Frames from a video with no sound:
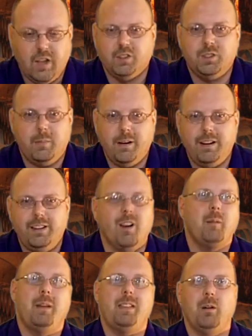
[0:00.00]
Elderberry? No,
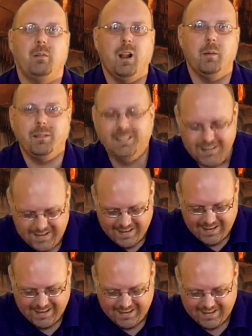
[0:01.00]
I made that one
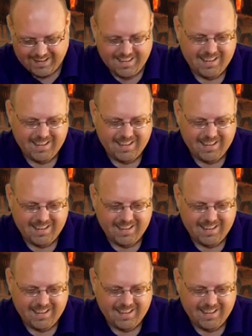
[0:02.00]
up.